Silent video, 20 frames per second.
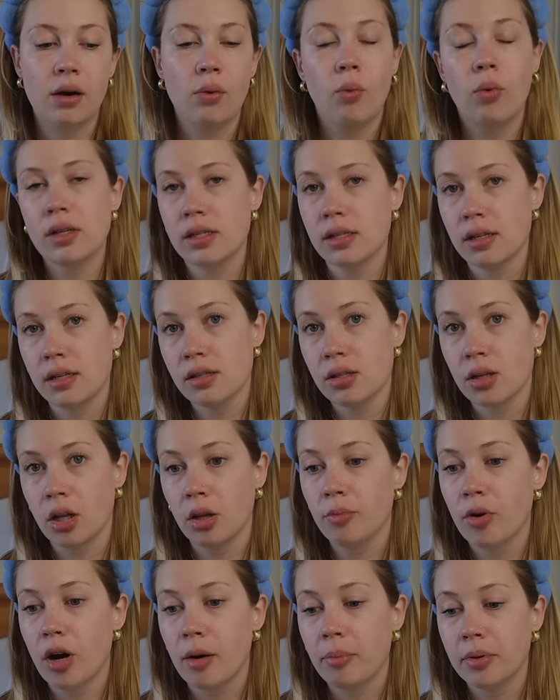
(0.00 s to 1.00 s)
wasn't
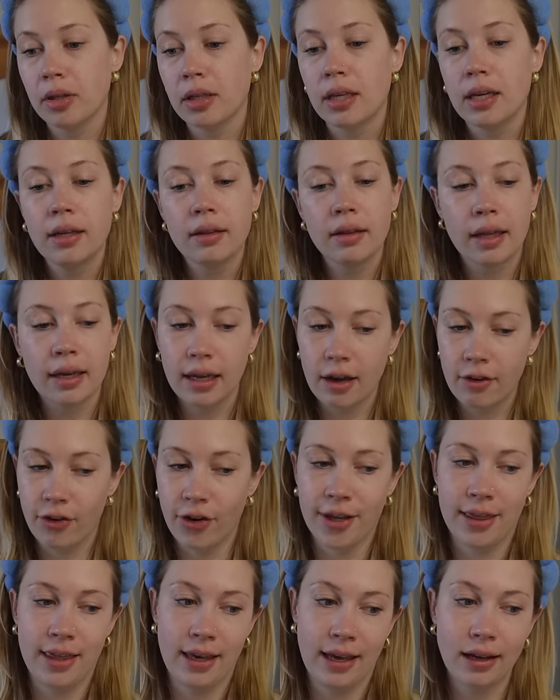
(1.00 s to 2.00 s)
installed properly like
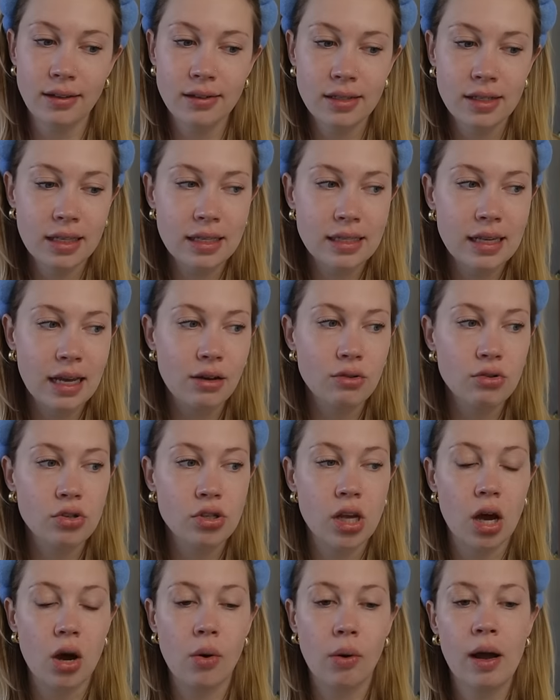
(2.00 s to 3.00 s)
everything else in this house
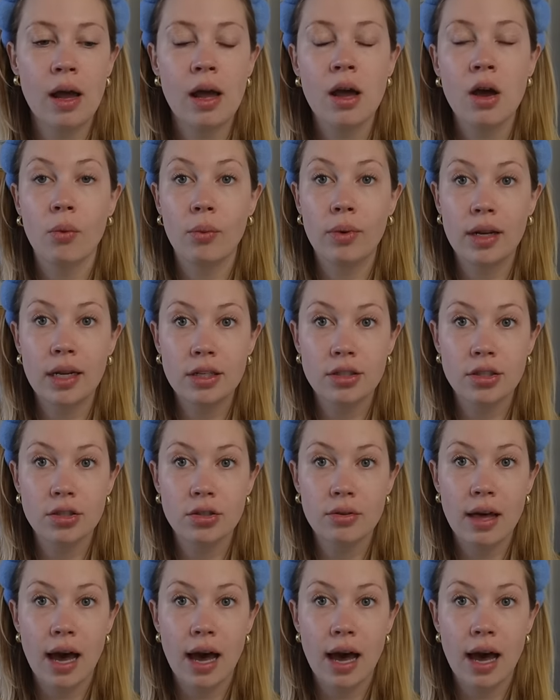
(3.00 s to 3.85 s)
so we need to do